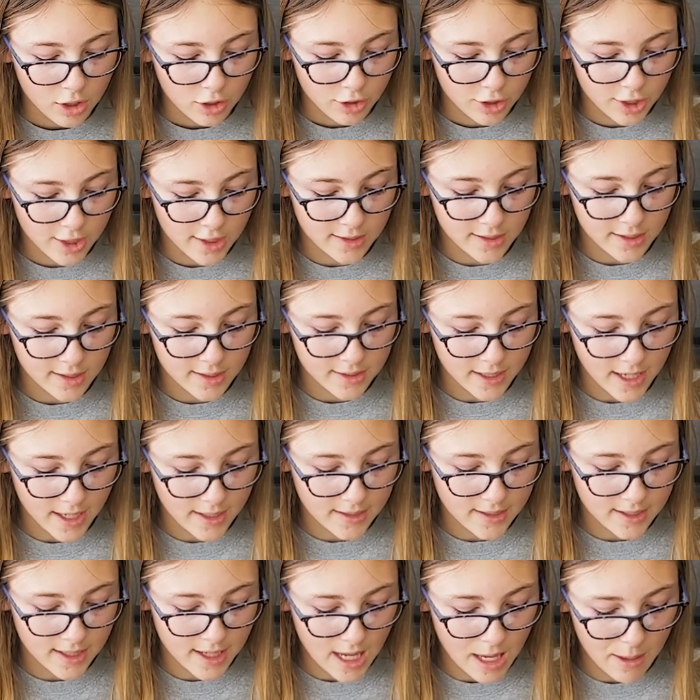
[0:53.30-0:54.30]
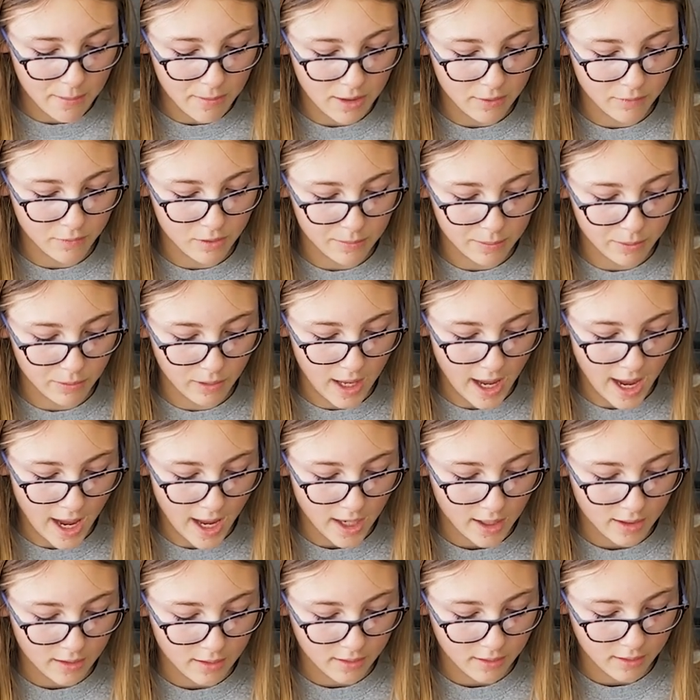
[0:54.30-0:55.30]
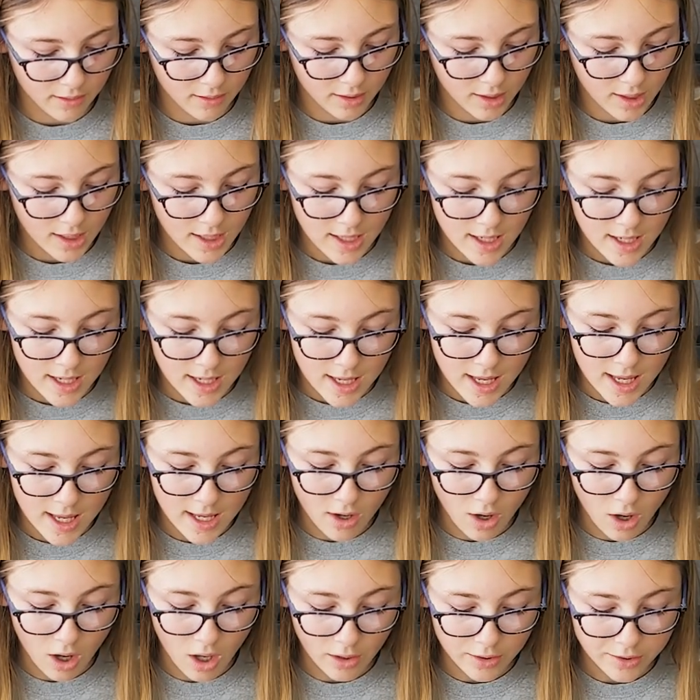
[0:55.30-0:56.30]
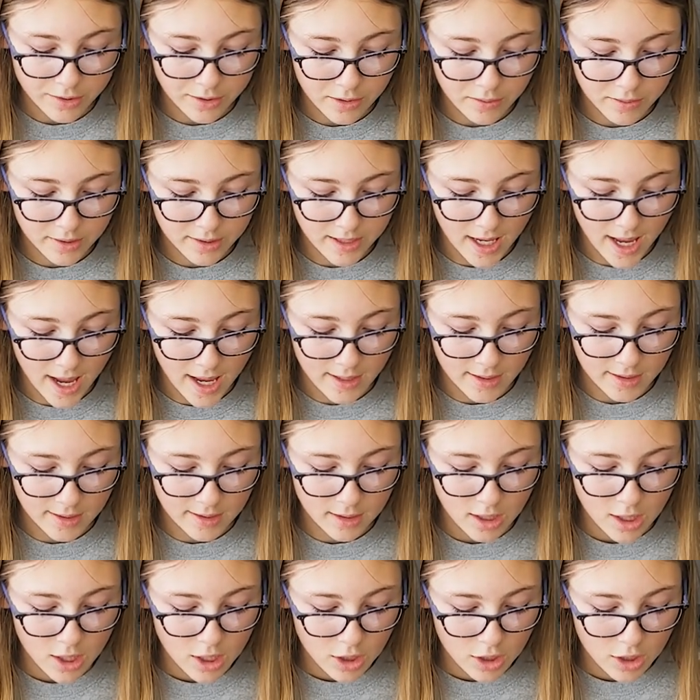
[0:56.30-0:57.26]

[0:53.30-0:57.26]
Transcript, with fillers: Jesus said to him in reply, "It also says,